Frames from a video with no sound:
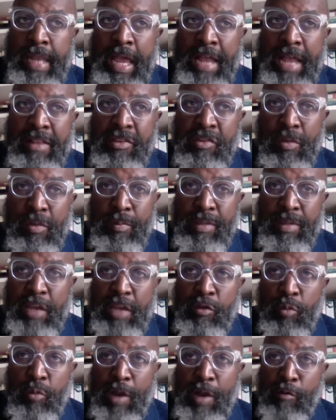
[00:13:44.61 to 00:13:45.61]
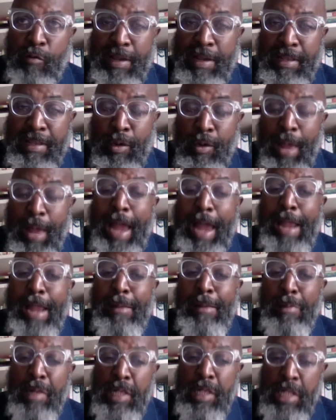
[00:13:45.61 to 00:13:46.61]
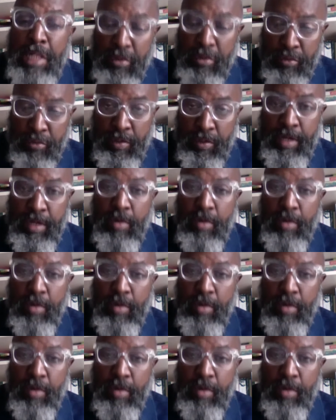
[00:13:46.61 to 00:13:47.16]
And sometimes when I write it down, I'm literally